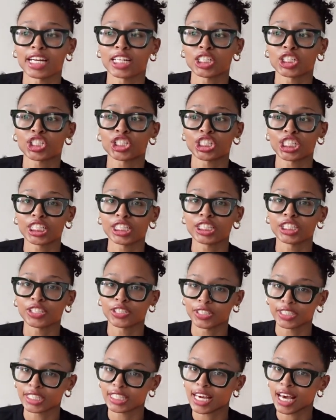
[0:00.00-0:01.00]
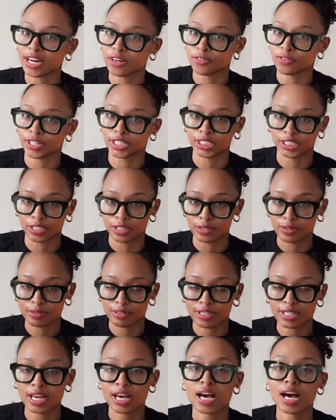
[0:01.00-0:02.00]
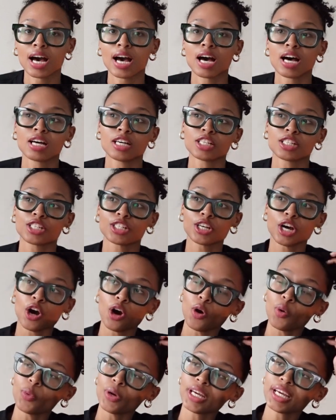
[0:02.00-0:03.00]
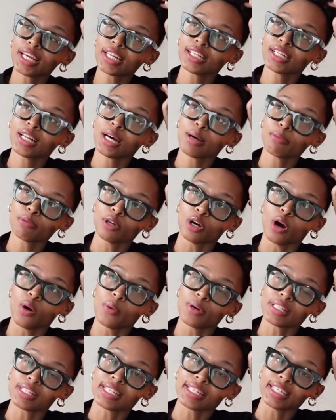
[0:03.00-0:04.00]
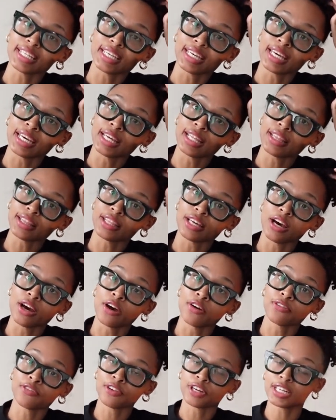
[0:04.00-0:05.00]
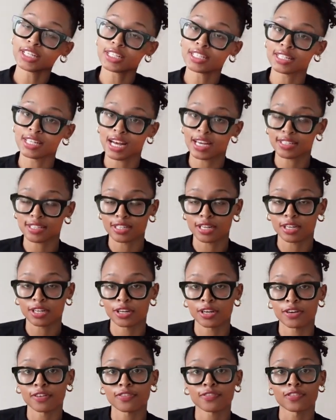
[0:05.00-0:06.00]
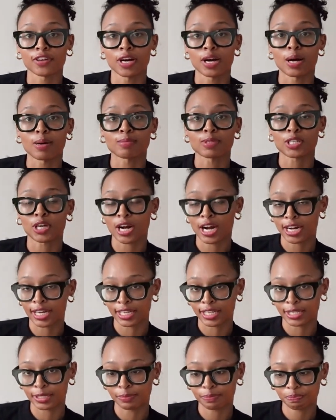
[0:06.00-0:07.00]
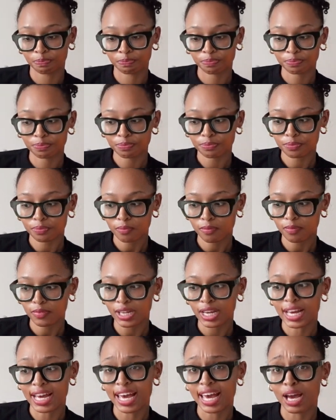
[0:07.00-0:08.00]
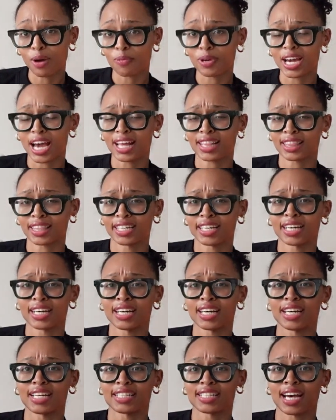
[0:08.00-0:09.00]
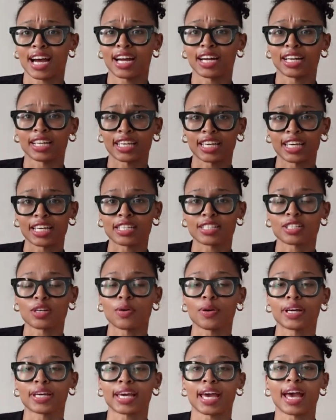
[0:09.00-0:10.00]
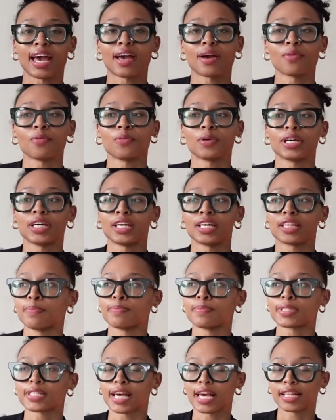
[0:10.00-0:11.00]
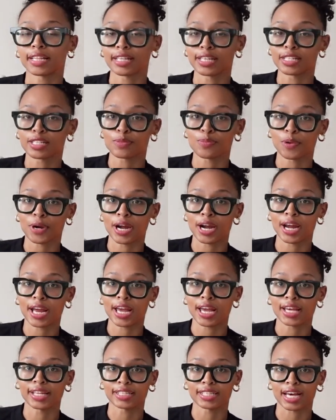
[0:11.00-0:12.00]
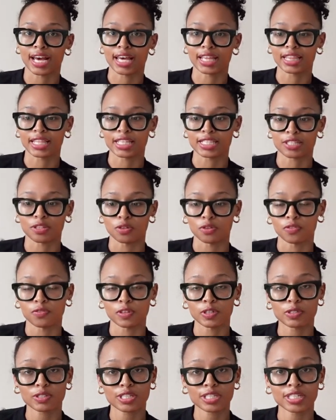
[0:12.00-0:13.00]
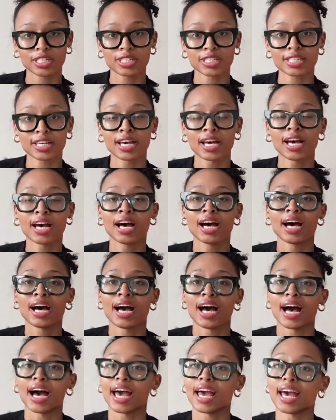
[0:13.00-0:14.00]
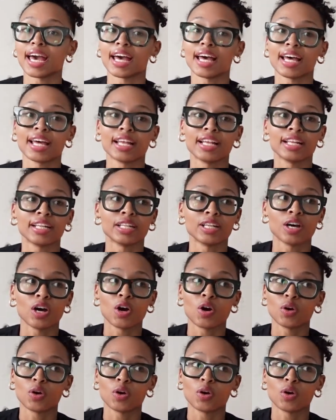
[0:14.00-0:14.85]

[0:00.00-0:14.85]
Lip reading: she literally had a runny nose. So we ended up going to get the Frida snot sucker from Target, and we got the entire kit. So it came with saline spray and like these little filters, and